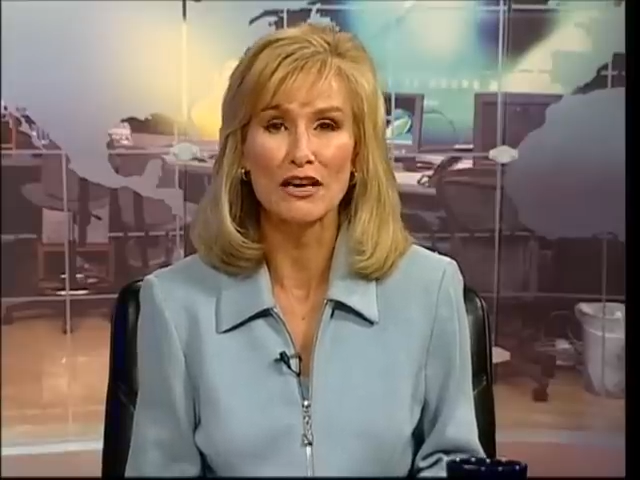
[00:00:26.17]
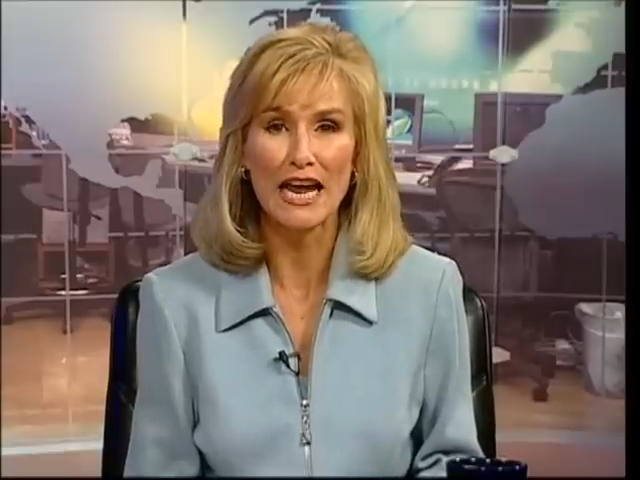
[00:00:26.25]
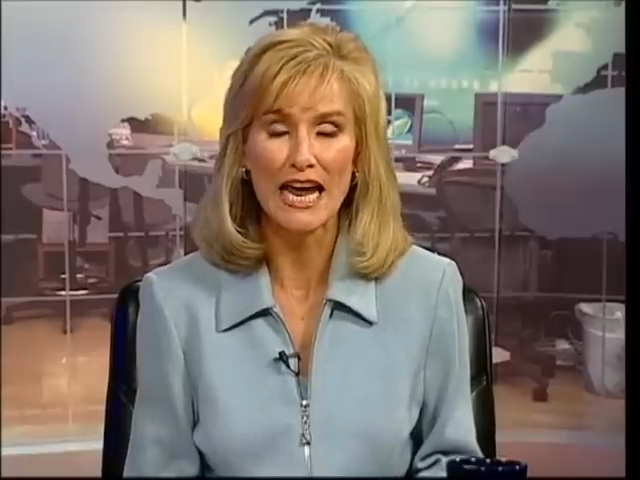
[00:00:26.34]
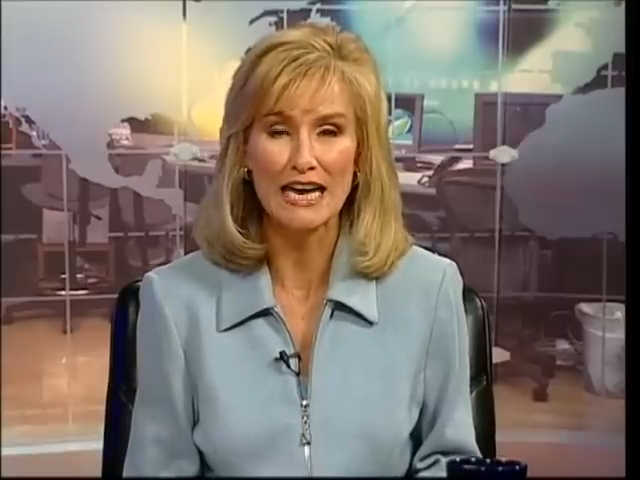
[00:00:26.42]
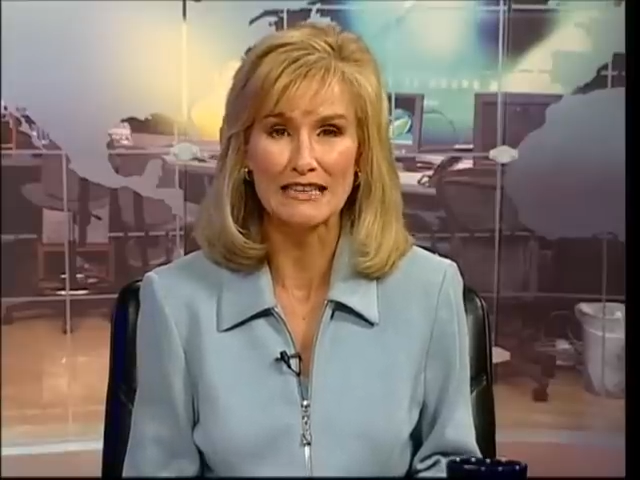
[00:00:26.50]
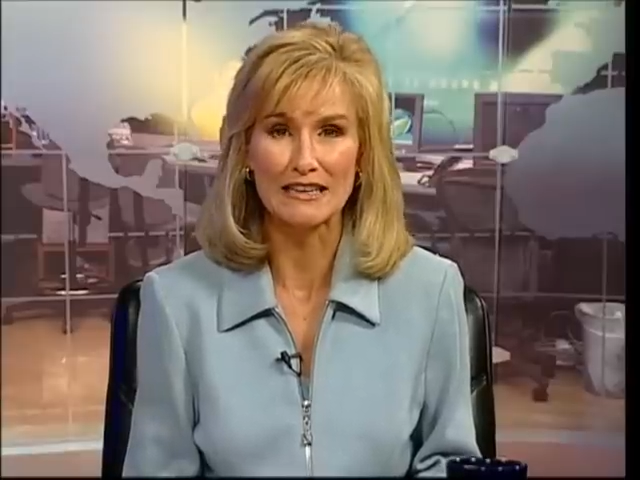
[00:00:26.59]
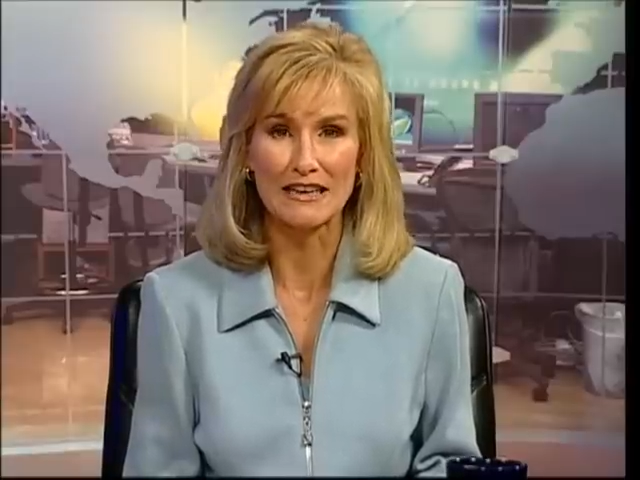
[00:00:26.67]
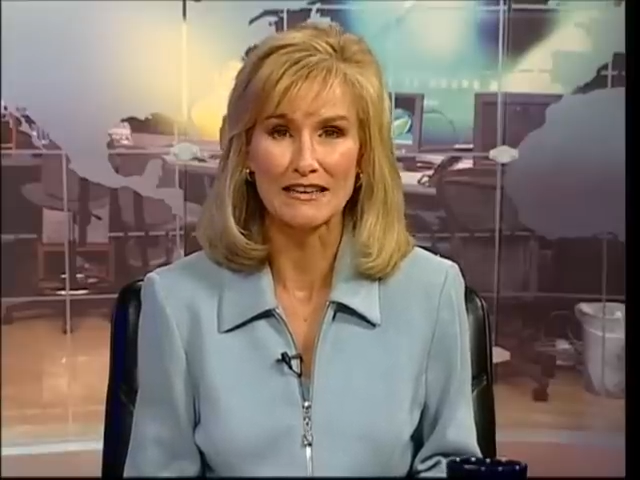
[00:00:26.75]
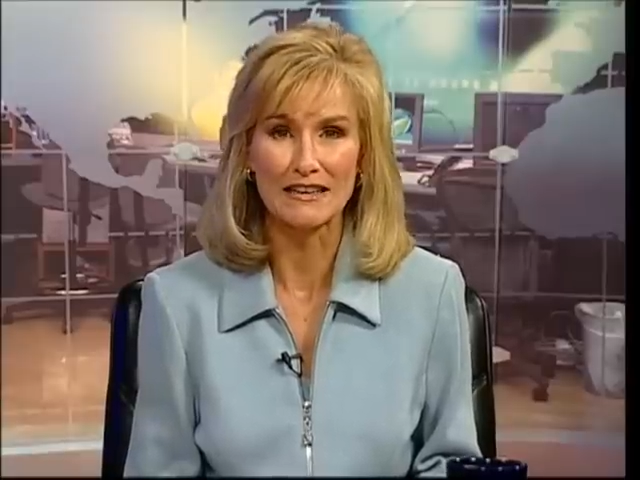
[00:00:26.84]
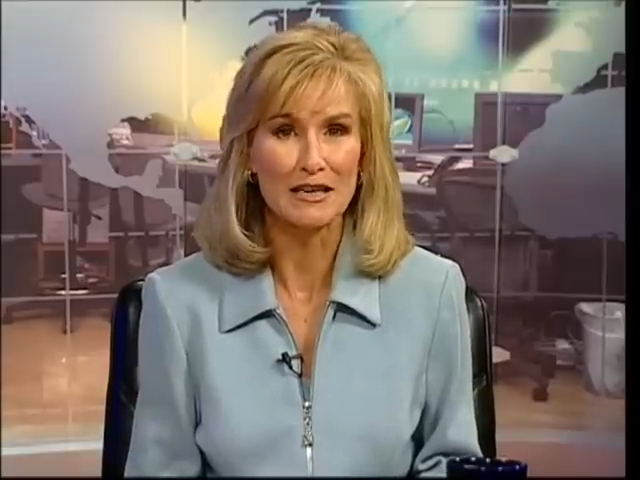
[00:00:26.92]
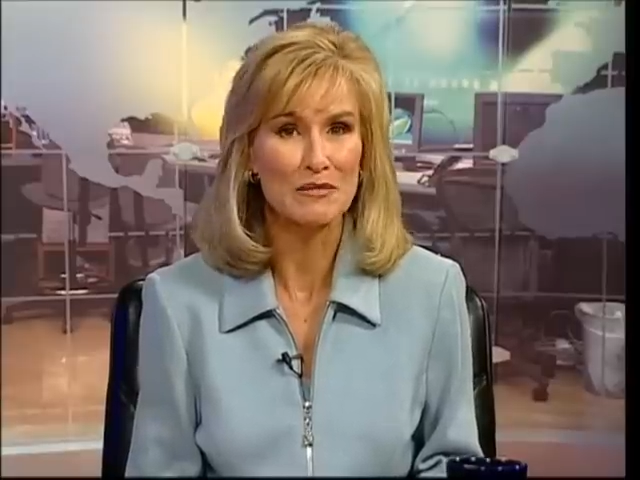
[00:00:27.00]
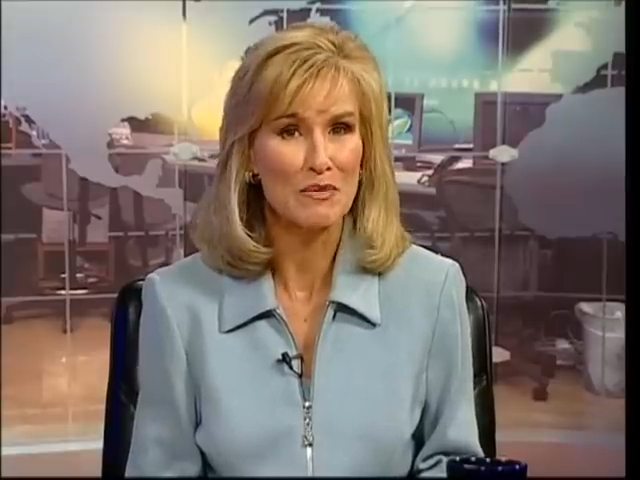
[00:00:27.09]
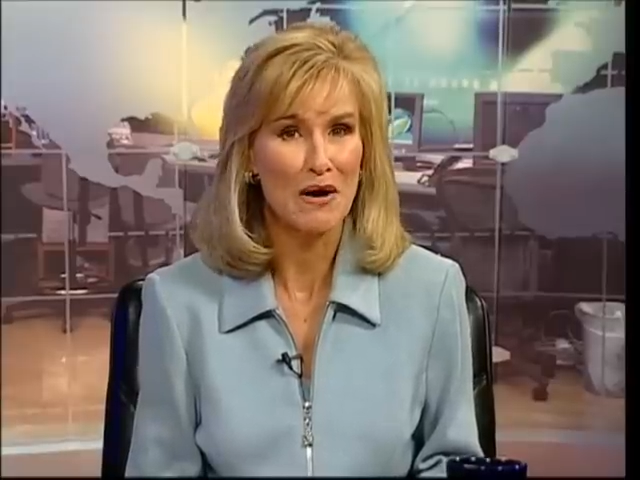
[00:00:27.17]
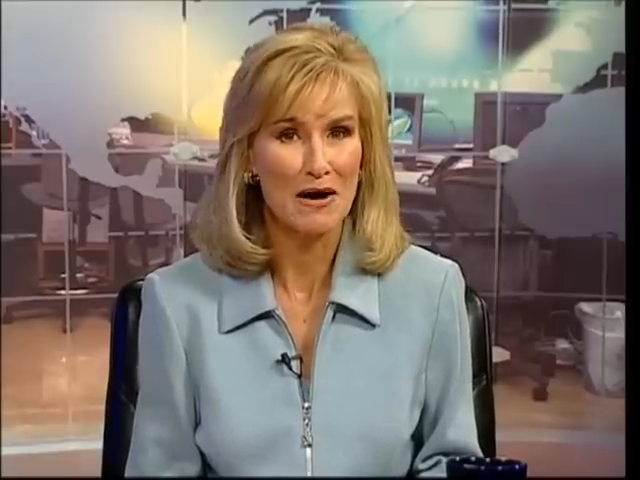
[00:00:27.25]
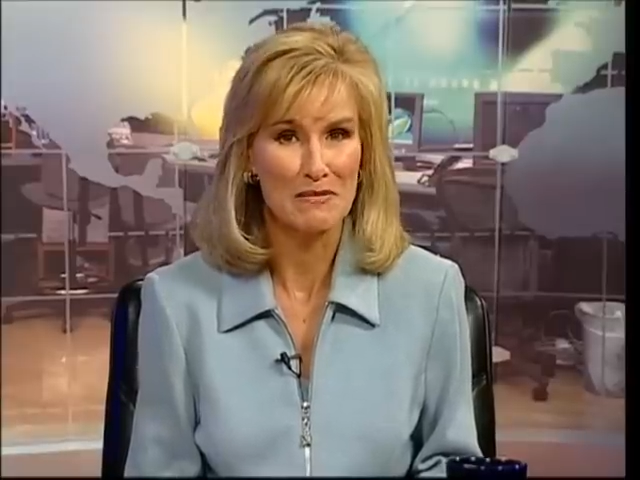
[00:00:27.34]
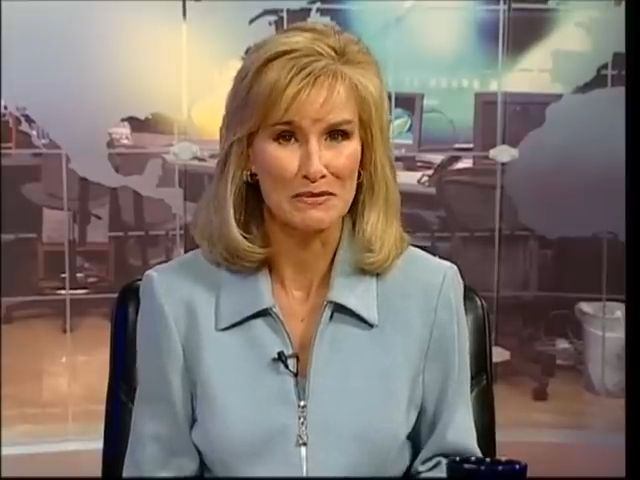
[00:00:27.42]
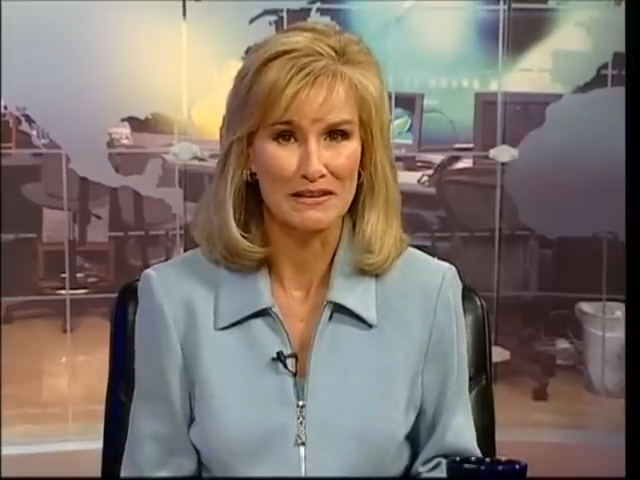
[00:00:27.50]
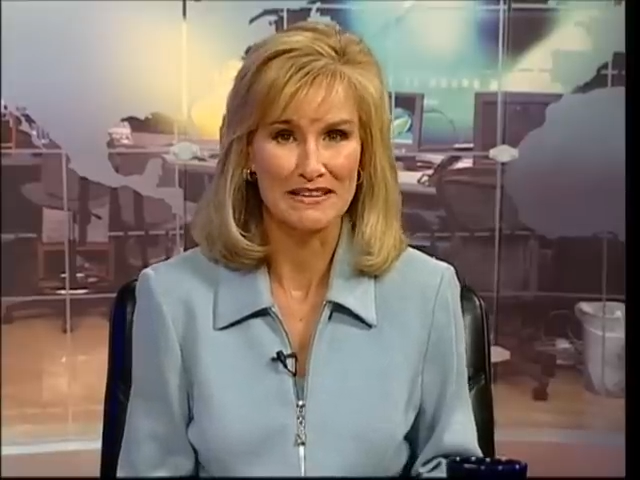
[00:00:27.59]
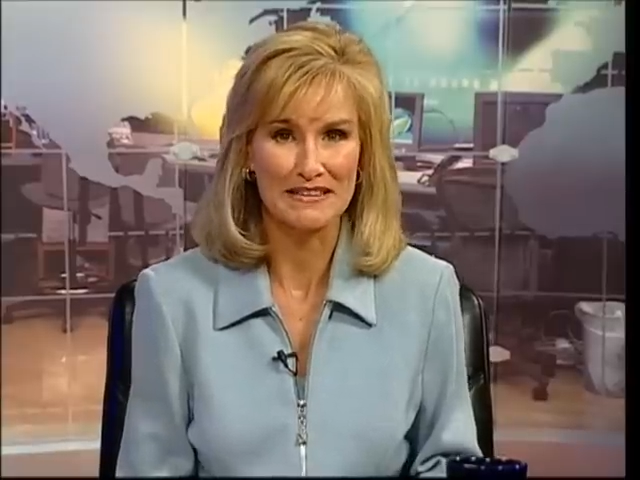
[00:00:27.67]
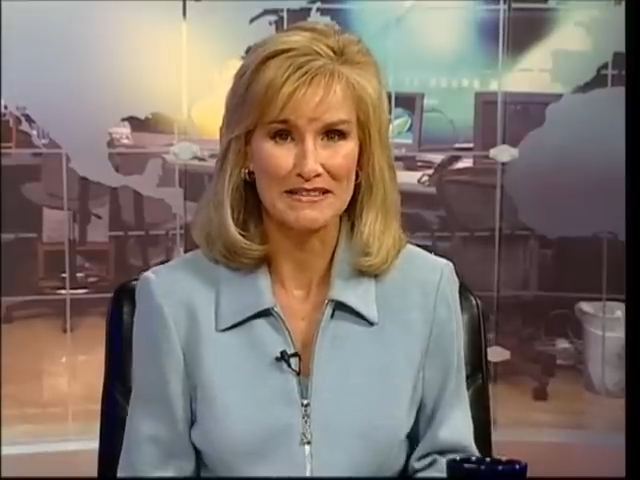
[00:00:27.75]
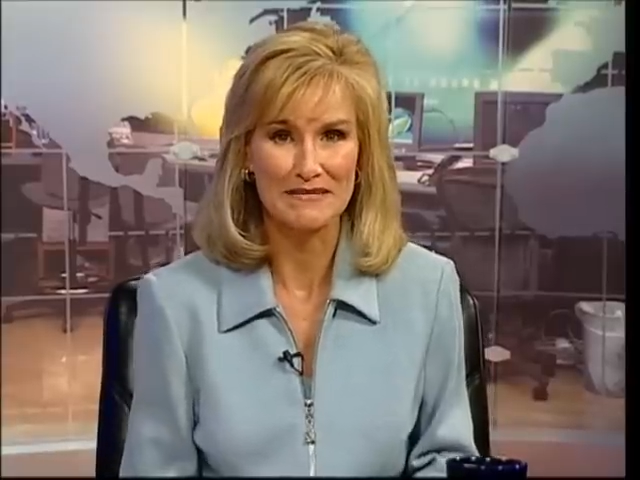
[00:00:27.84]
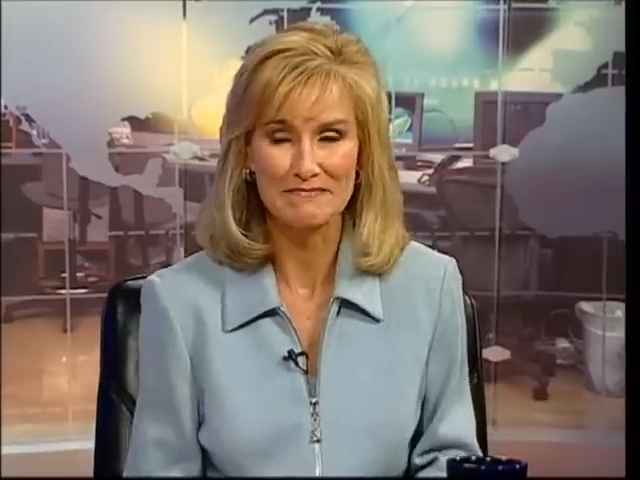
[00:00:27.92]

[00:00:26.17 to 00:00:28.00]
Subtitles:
handgun in public.